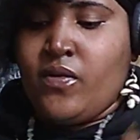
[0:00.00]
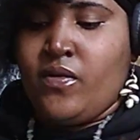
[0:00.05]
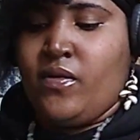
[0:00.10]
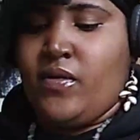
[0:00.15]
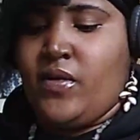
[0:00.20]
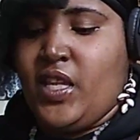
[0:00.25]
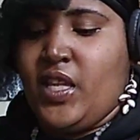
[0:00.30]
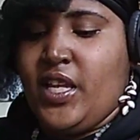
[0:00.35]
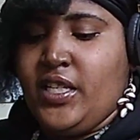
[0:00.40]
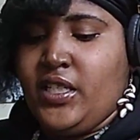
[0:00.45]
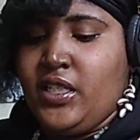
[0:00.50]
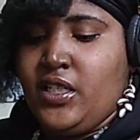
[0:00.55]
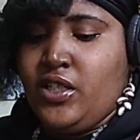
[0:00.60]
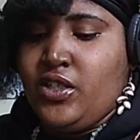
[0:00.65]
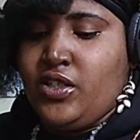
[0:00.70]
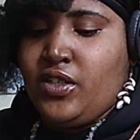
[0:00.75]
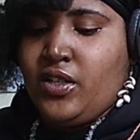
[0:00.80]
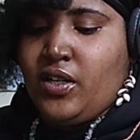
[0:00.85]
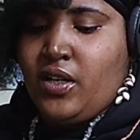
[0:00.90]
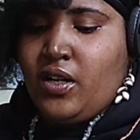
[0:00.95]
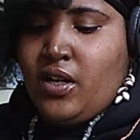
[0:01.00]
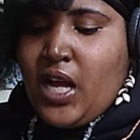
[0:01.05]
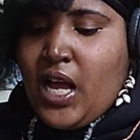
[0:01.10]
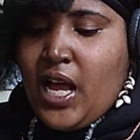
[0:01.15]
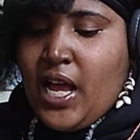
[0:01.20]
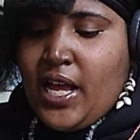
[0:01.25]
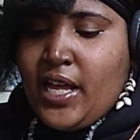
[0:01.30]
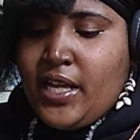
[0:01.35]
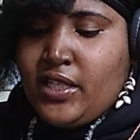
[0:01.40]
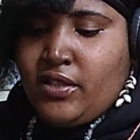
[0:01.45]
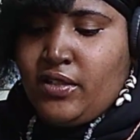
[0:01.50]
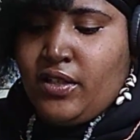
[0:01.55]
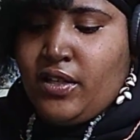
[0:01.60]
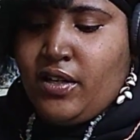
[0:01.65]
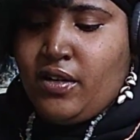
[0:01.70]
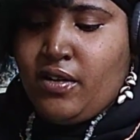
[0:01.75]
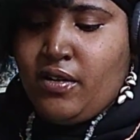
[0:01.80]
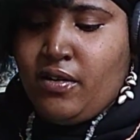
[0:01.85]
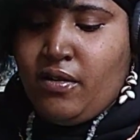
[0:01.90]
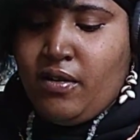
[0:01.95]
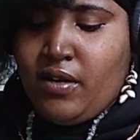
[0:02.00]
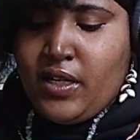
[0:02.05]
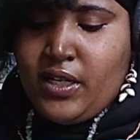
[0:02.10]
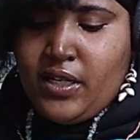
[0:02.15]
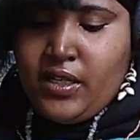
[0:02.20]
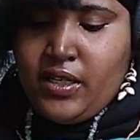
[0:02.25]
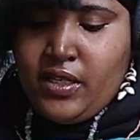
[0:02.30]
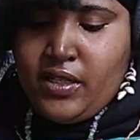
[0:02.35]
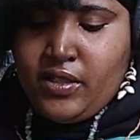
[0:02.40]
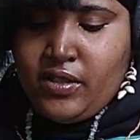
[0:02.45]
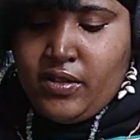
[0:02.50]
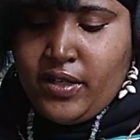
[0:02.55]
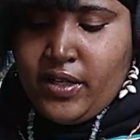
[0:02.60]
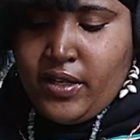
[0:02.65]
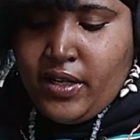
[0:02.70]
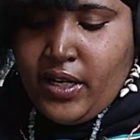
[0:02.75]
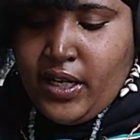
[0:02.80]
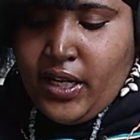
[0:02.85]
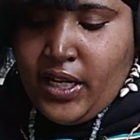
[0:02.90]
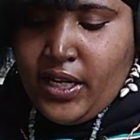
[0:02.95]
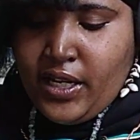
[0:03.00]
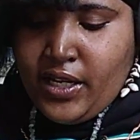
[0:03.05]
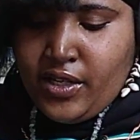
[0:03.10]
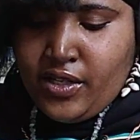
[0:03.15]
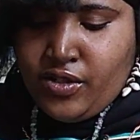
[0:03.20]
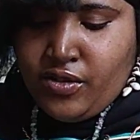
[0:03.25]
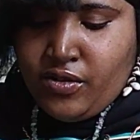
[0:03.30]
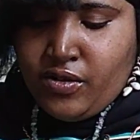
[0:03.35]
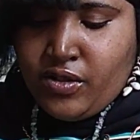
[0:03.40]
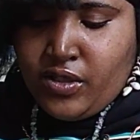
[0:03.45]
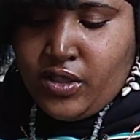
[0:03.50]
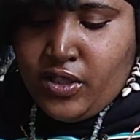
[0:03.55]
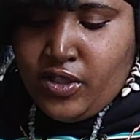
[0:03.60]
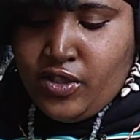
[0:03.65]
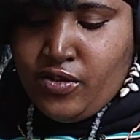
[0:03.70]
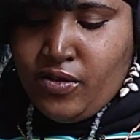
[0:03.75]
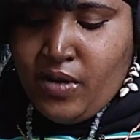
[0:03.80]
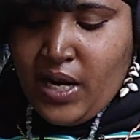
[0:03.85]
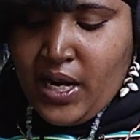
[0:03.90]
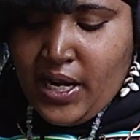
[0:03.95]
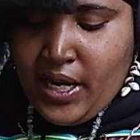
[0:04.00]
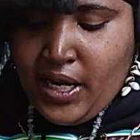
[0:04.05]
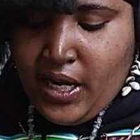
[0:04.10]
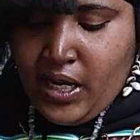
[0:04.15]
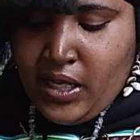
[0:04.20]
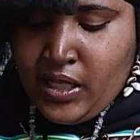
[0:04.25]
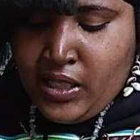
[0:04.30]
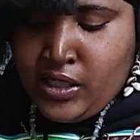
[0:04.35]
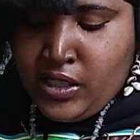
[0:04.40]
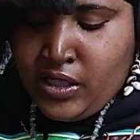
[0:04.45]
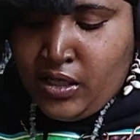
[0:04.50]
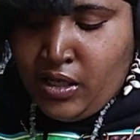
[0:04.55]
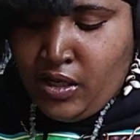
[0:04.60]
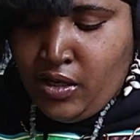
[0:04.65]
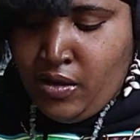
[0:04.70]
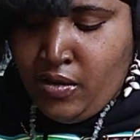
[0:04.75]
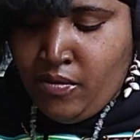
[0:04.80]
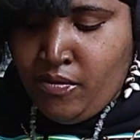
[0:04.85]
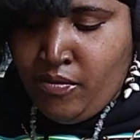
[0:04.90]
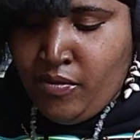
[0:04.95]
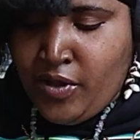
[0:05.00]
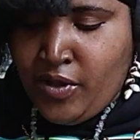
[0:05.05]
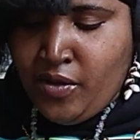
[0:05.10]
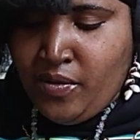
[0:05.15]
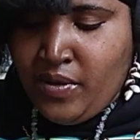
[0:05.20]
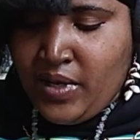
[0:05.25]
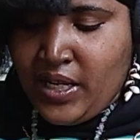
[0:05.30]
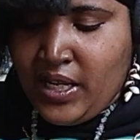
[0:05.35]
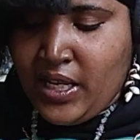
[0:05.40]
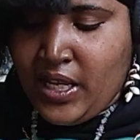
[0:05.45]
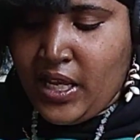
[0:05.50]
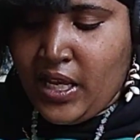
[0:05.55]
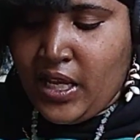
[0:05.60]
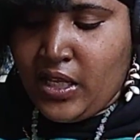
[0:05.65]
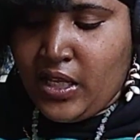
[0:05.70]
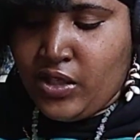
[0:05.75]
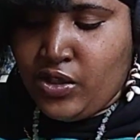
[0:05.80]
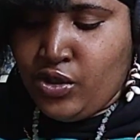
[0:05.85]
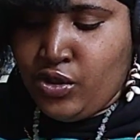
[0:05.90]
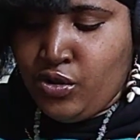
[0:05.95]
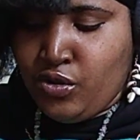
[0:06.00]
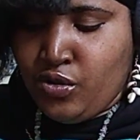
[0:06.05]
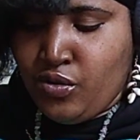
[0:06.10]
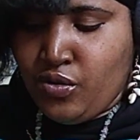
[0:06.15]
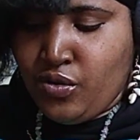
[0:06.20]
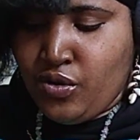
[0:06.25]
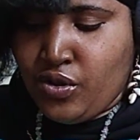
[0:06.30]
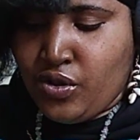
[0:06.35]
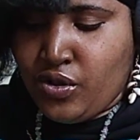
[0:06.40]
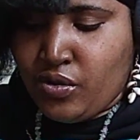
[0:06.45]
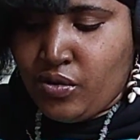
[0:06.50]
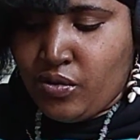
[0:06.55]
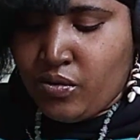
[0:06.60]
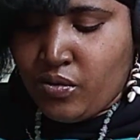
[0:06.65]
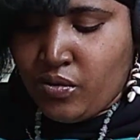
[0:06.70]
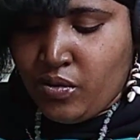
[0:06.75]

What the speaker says: This is your guides, or your guardians, or your angels trying to communicate to you.